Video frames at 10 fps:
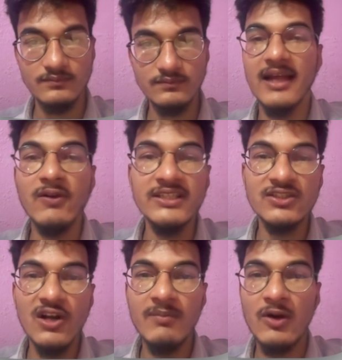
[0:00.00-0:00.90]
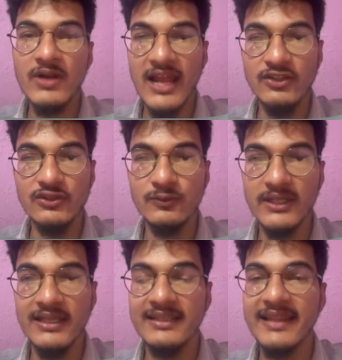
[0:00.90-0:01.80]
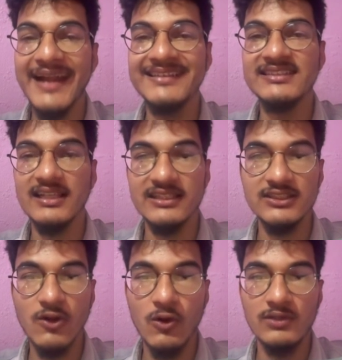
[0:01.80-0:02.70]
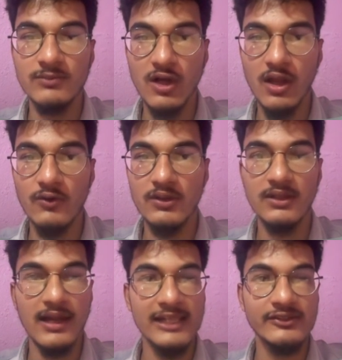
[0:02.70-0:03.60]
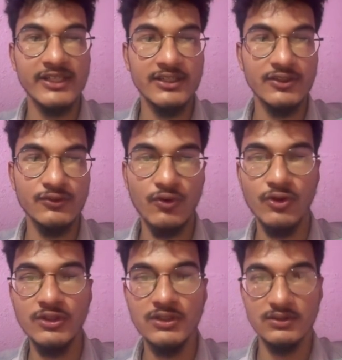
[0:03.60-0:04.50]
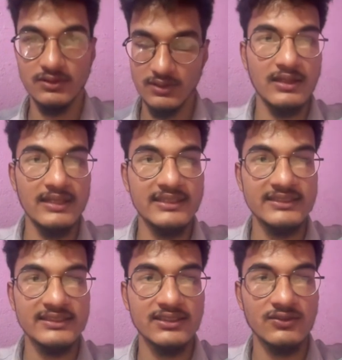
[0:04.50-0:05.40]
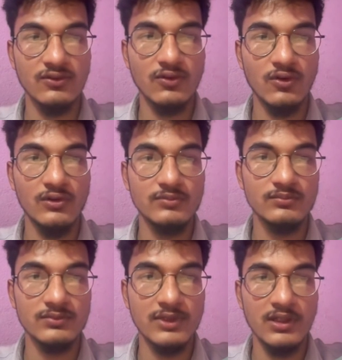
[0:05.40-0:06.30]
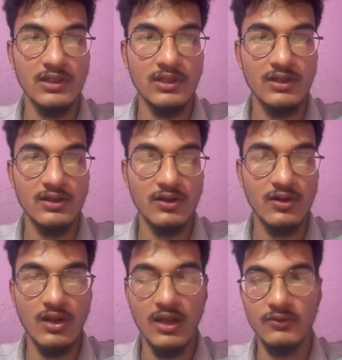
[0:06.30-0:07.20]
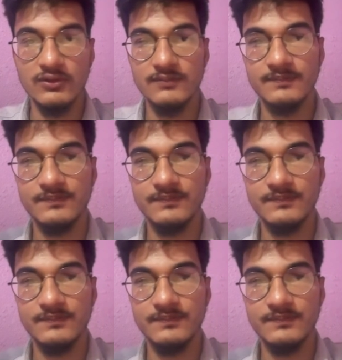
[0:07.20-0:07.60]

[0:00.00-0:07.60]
Now let's talk about another way that is list column callout. I'll create a new node list column callout.